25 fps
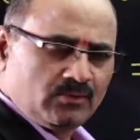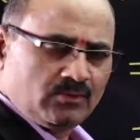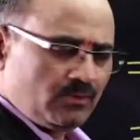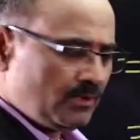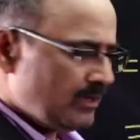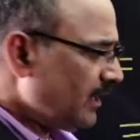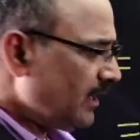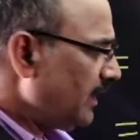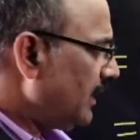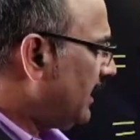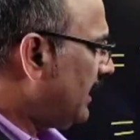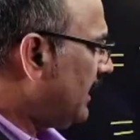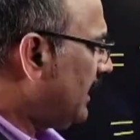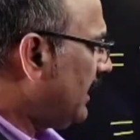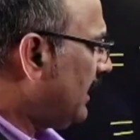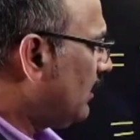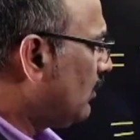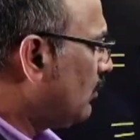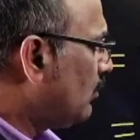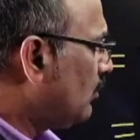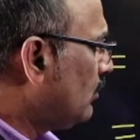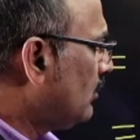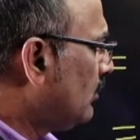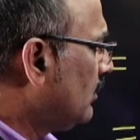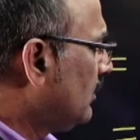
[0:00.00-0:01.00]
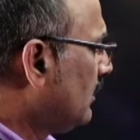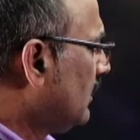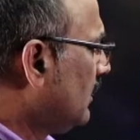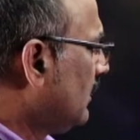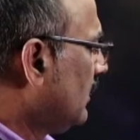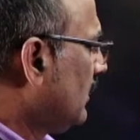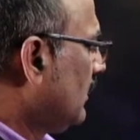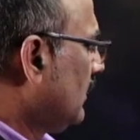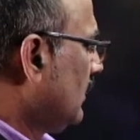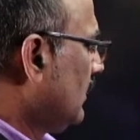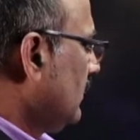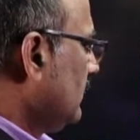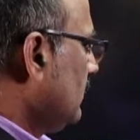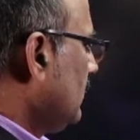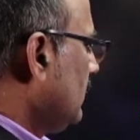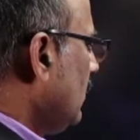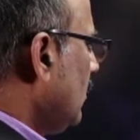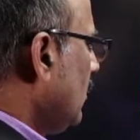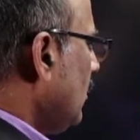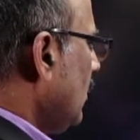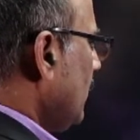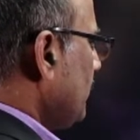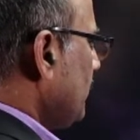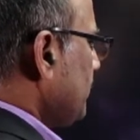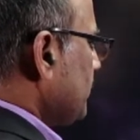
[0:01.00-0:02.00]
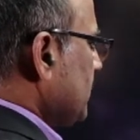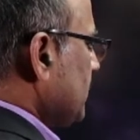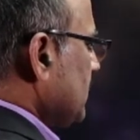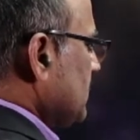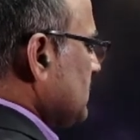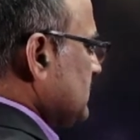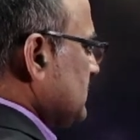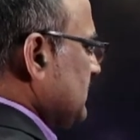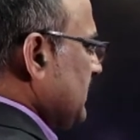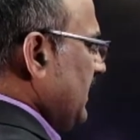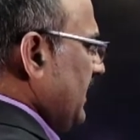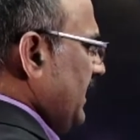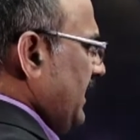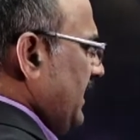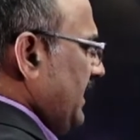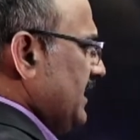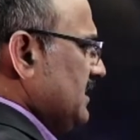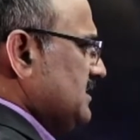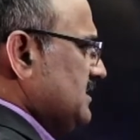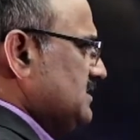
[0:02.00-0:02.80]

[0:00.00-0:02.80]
Okay? Anyhow, the option C